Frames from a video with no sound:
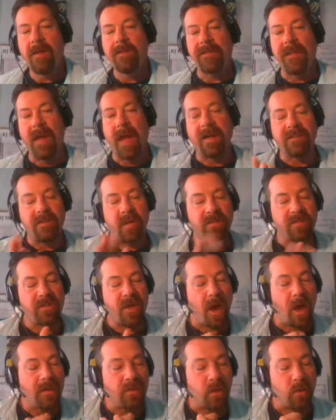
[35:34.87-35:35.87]
That is our
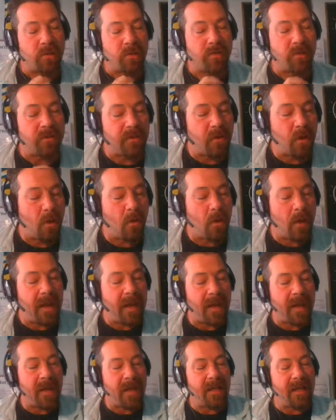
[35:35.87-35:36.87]
talk show, and there are no
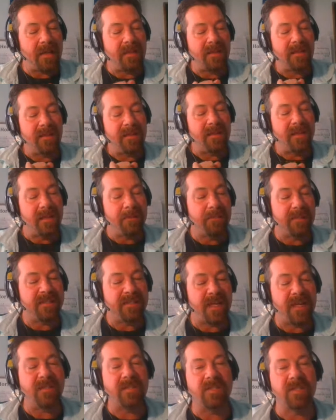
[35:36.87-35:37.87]

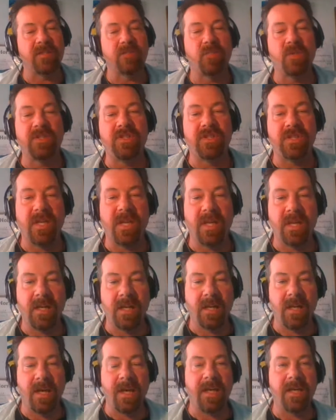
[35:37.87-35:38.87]
limitations with
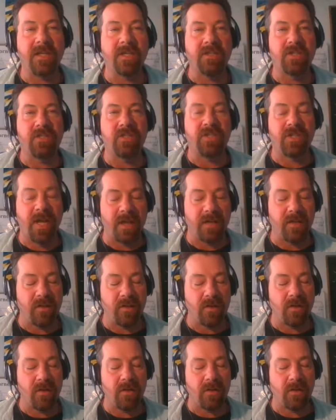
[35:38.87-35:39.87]
age,
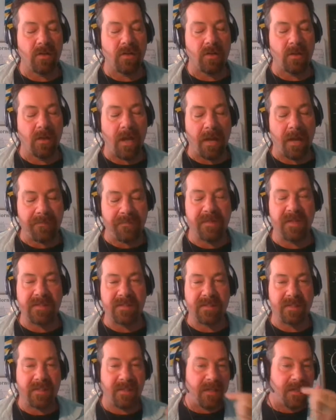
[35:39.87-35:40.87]
gender,
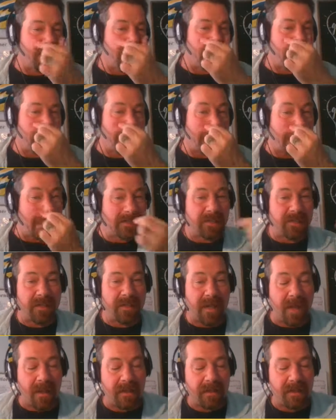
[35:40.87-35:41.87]
ethnicity,
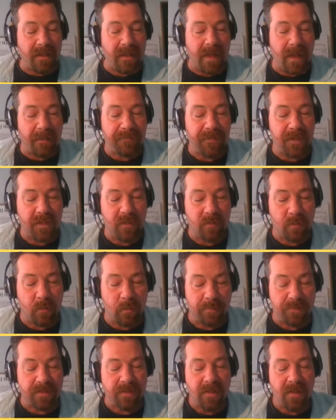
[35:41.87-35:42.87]
nationality, ethnic
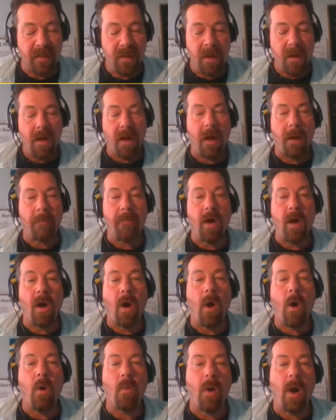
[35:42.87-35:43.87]
groups.
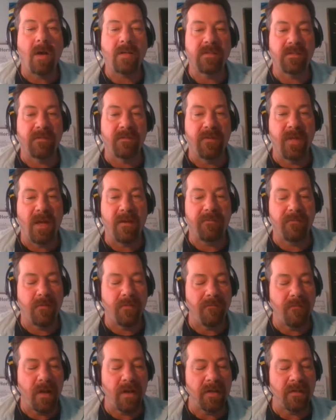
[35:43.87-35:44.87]
All walks of life are
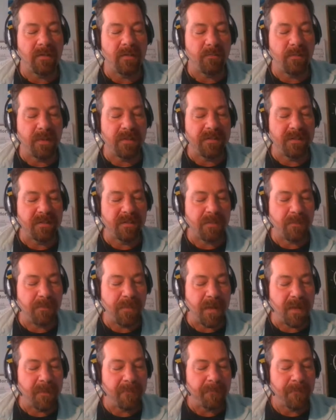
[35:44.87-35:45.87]
invited to
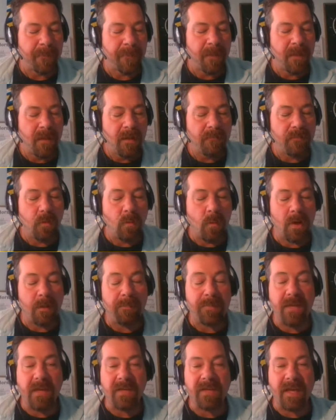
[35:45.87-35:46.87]
participate. If you want to
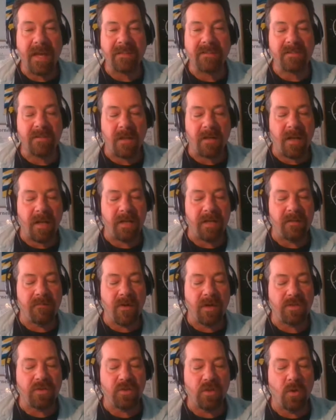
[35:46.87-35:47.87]
be a guest on any of
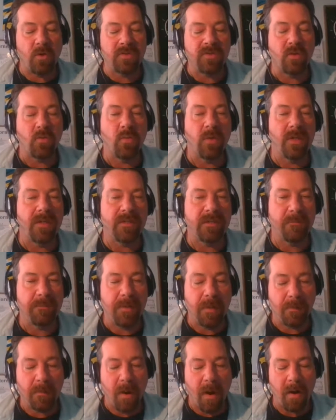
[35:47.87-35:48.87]
our shows or willing to be
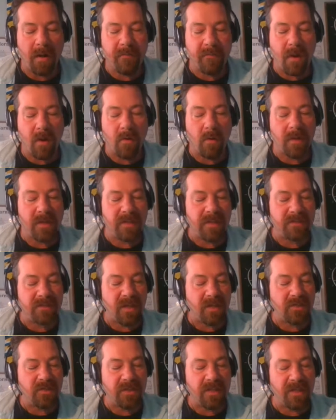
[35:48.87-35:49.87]
a part of our
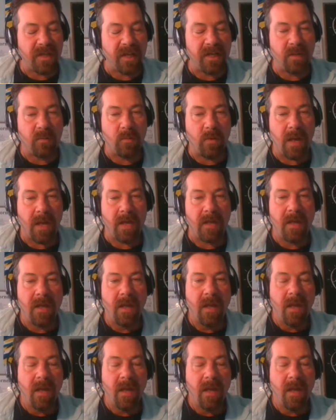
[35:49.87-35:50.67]
organization in any way,